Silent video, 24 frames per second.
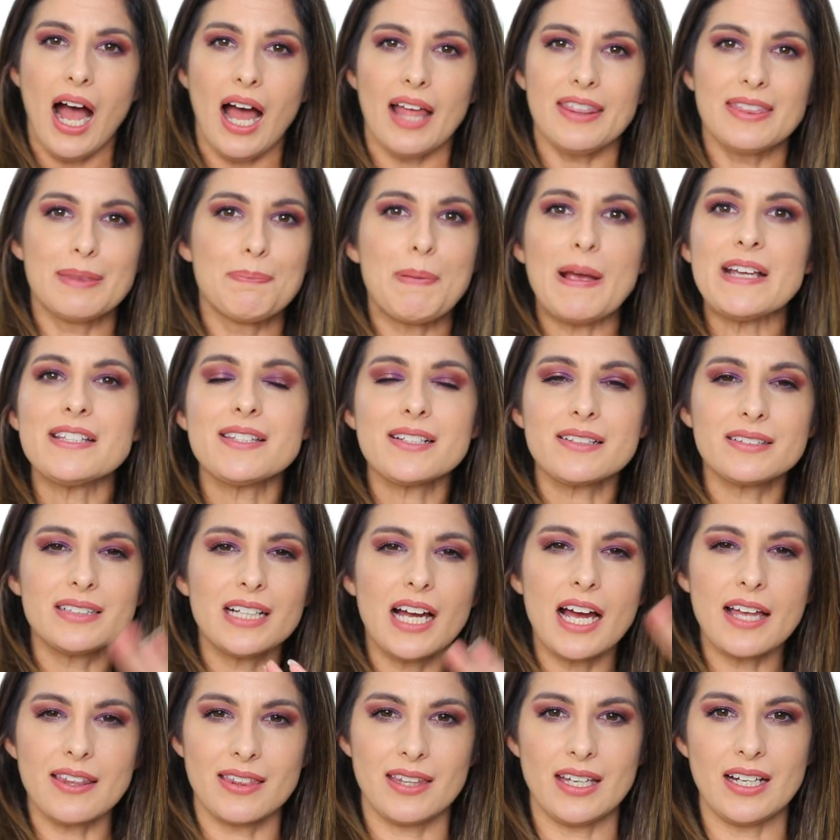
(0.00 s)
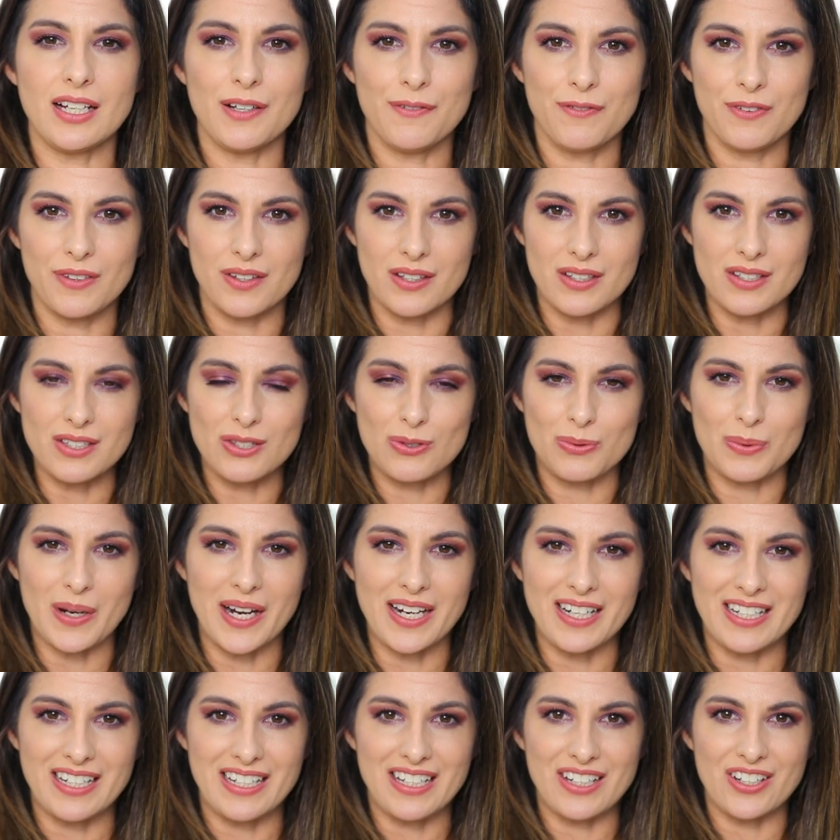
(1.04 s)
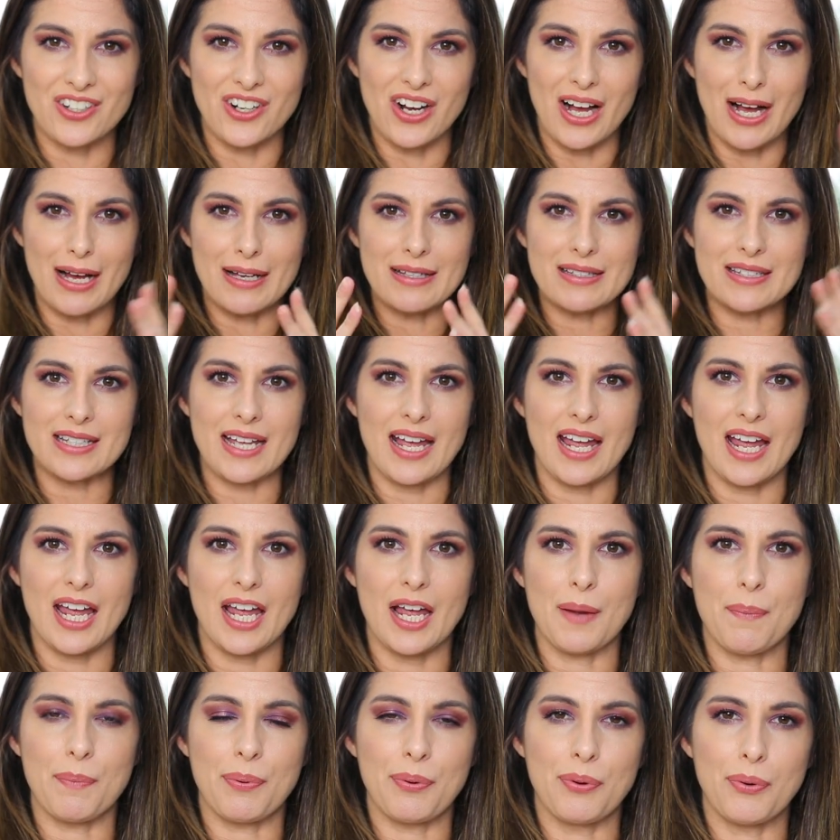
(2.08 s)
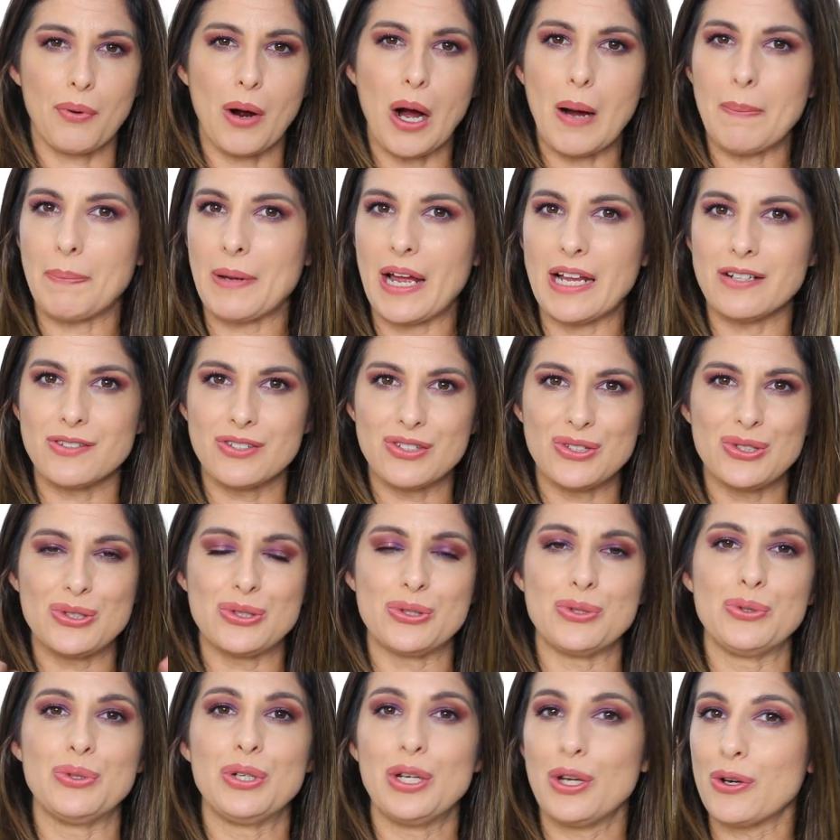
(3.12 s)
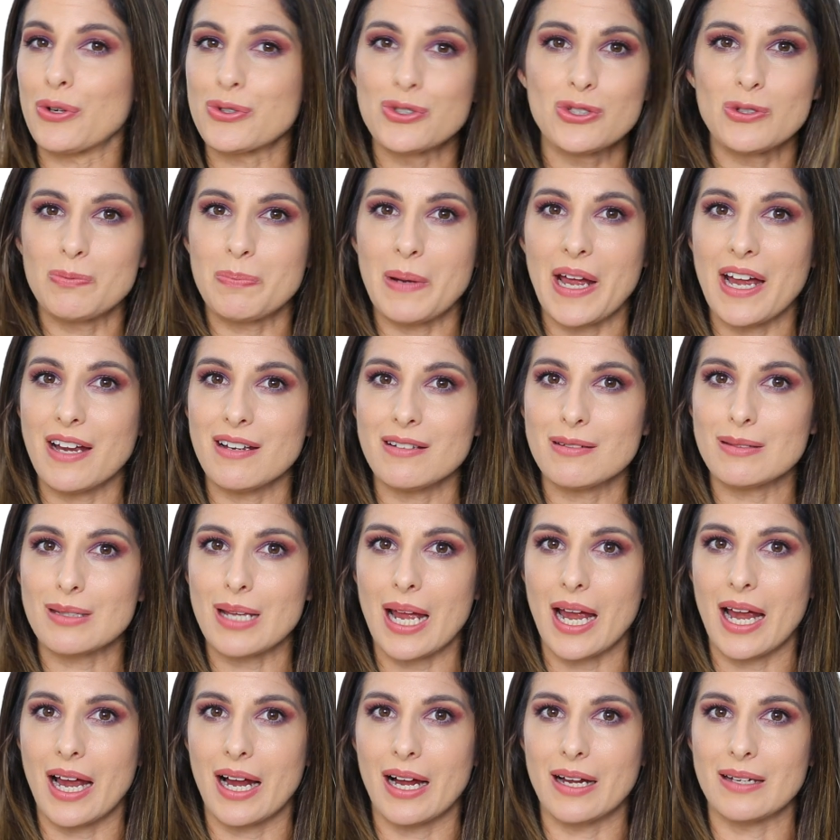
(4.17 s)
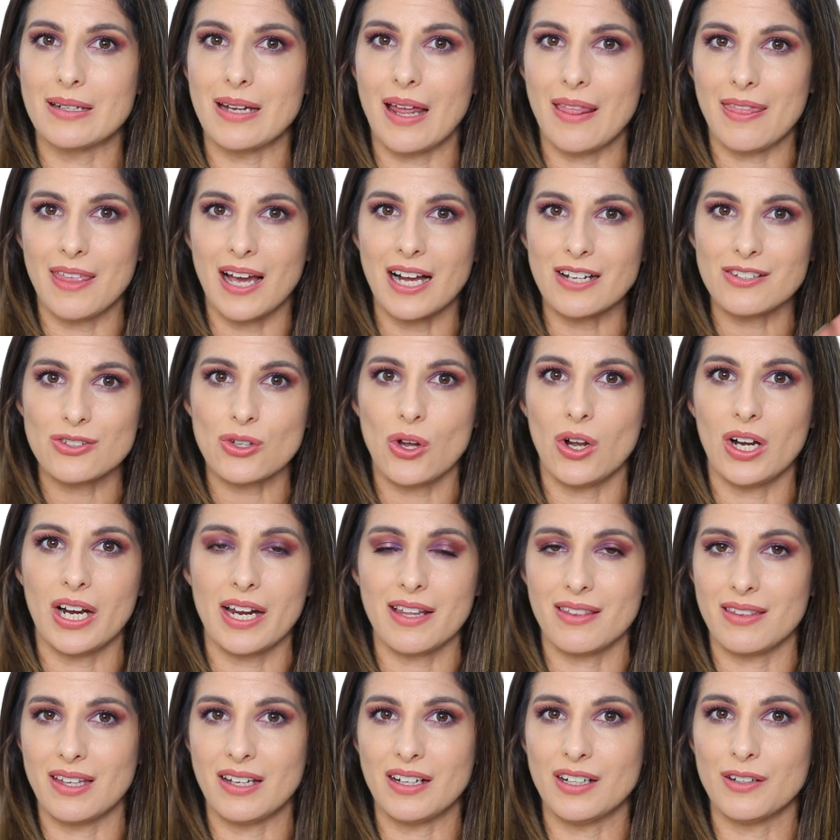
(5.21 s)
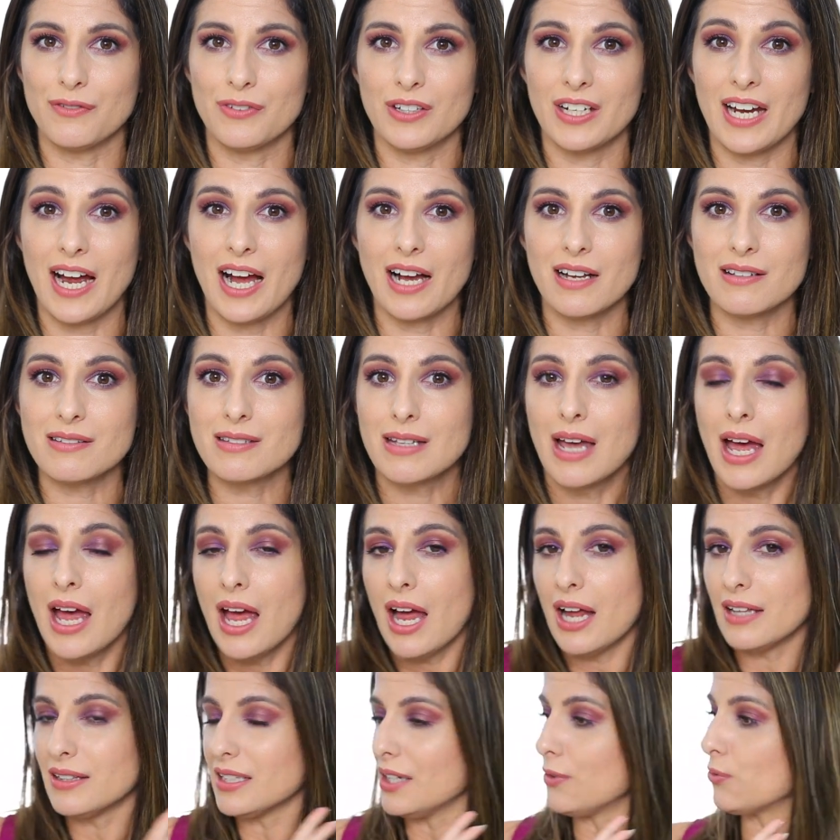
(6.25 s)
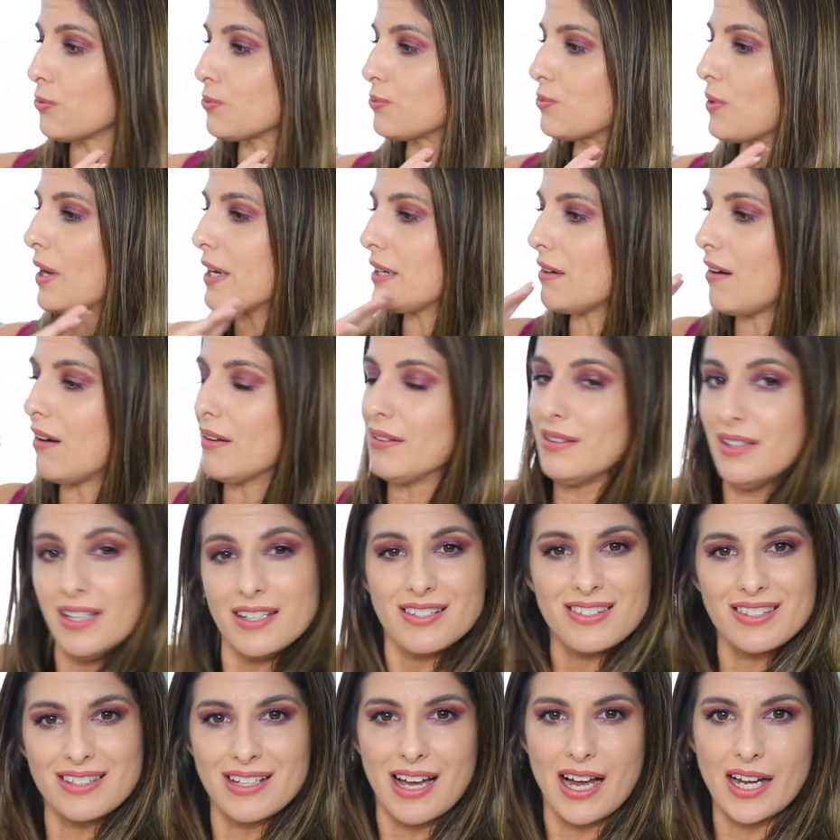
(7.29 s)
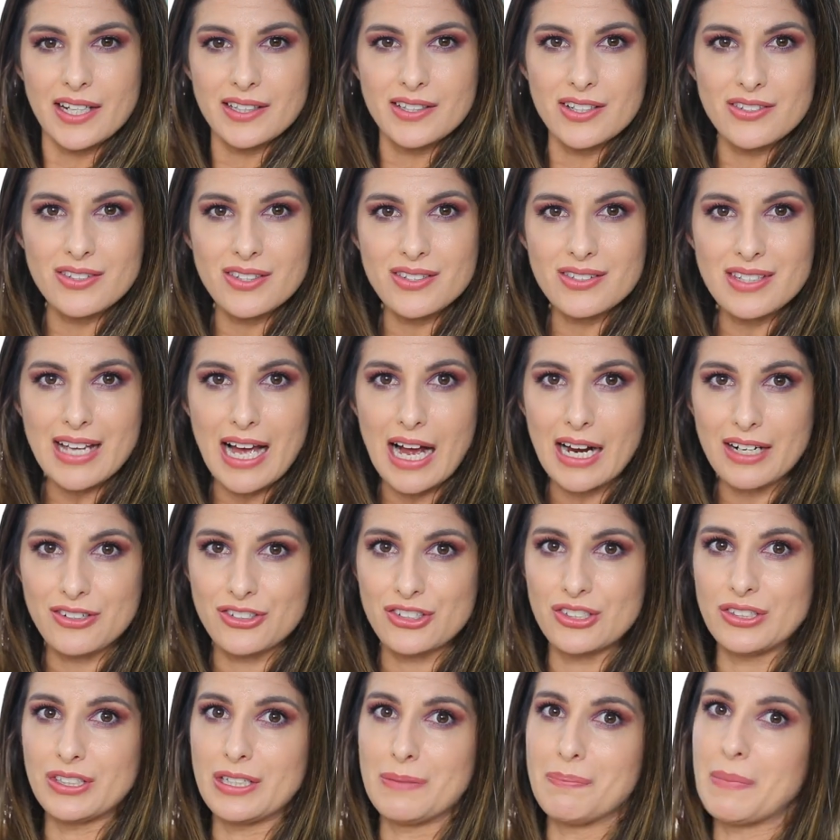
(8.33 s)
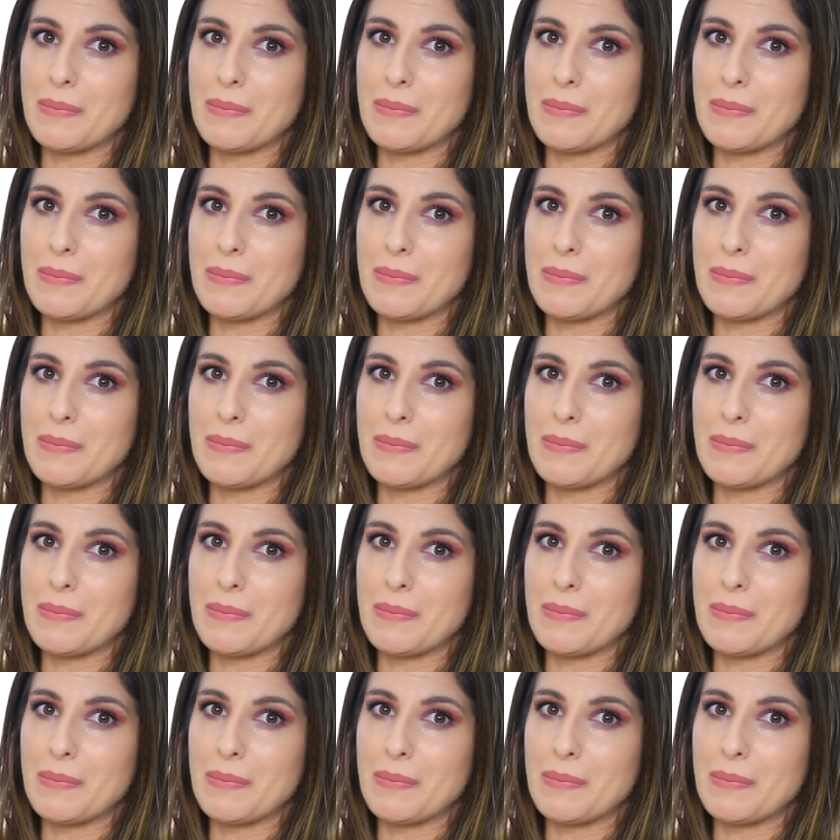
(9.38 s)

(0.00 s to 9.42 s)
basically I think of this right here as a prop and studio space and that's all I think of it as. And then right on this side, this is actually